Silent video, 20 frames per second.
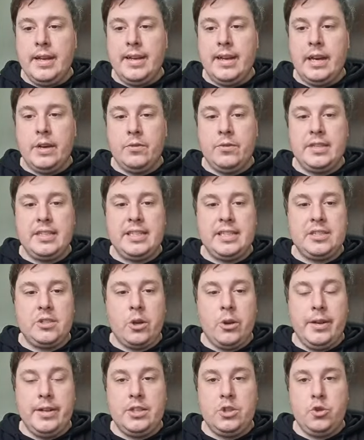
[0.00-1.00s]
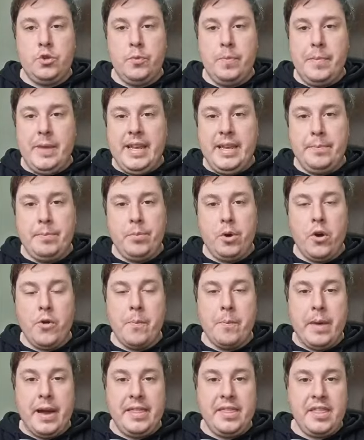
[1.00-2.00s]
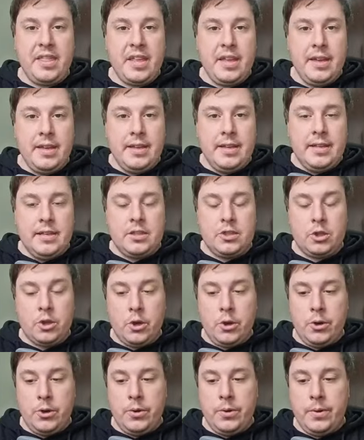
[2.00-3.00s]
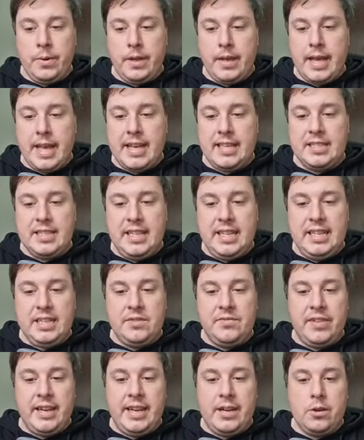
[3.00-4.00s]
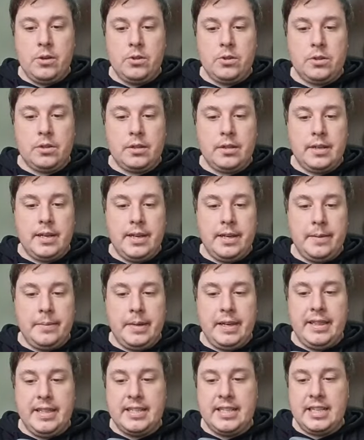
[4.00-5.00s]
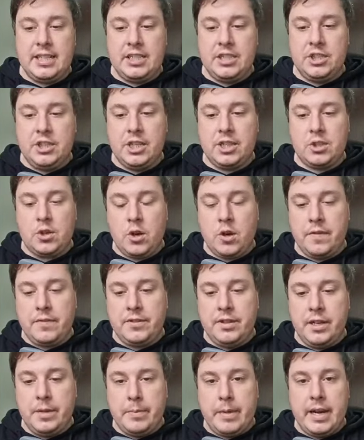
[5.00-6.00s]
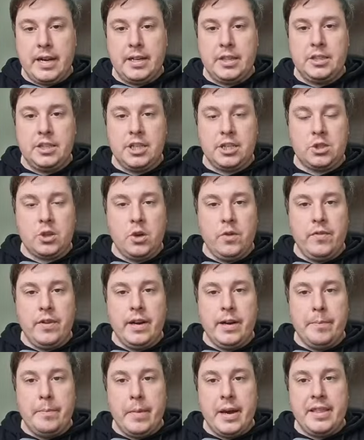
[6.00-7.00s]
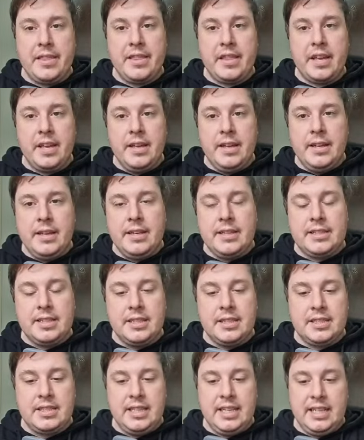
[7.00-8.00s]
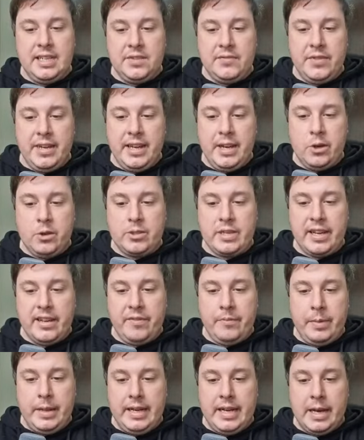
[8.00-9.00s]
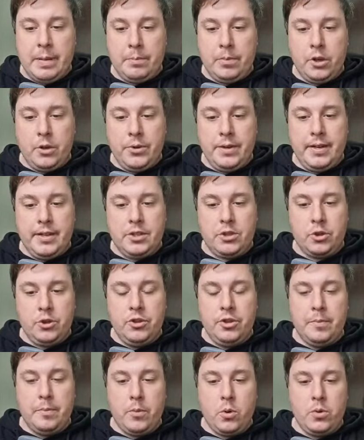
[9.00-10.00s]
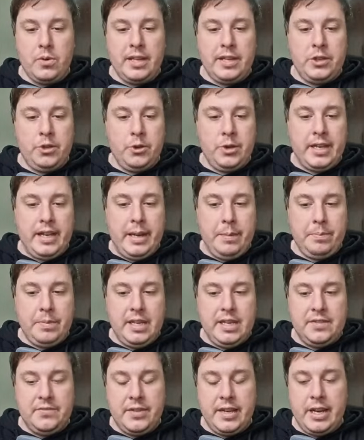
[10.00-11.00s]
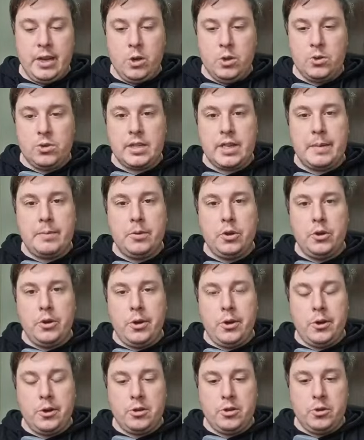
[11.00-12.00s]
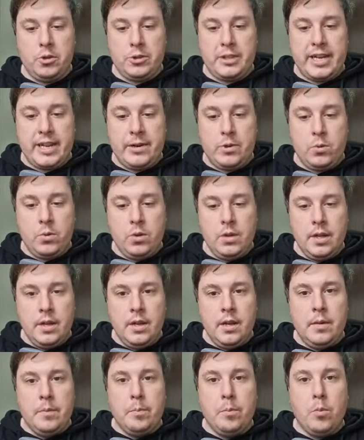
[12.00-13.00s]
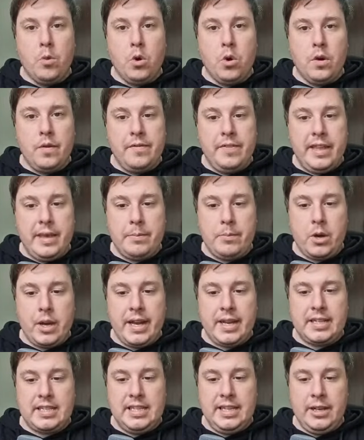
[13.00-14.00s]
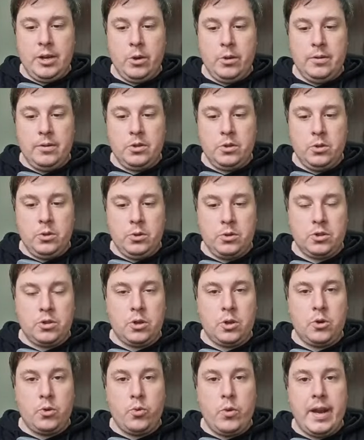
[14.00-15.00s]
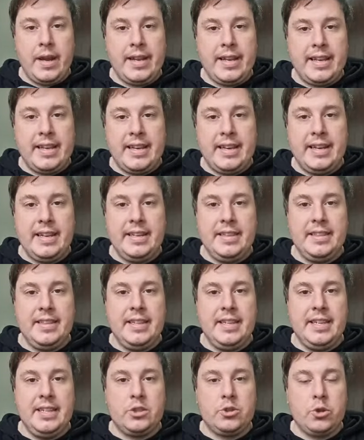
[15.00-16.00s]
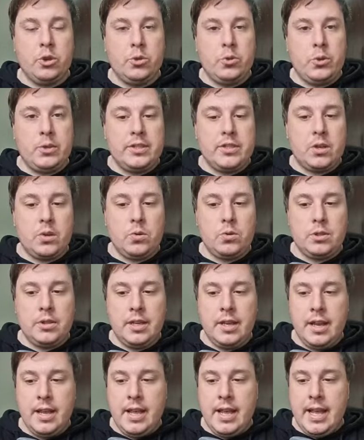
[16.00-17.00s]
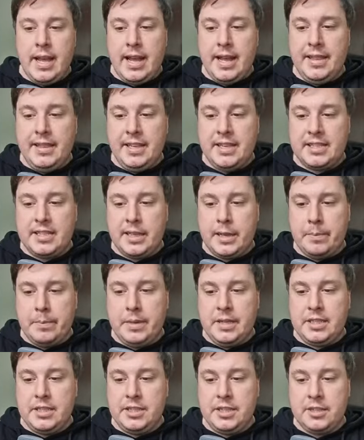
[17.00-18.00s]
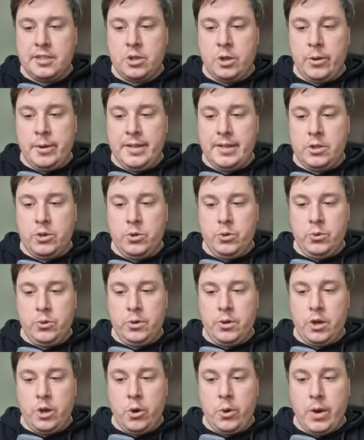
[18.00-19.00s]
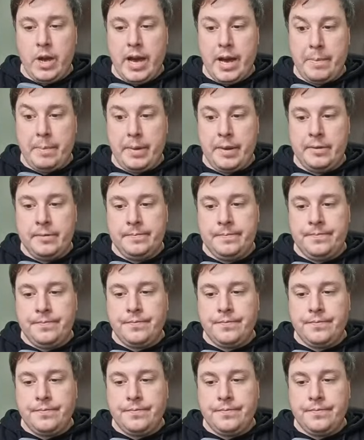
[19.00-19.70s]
Now this is going to be per month. So as these videos, and this is just after about just over a month since these videos have been uploaded. So the more that you keep these videos uploaded on your channel, more of them are actually going to start ranking in the search results, and this number is just going to go up.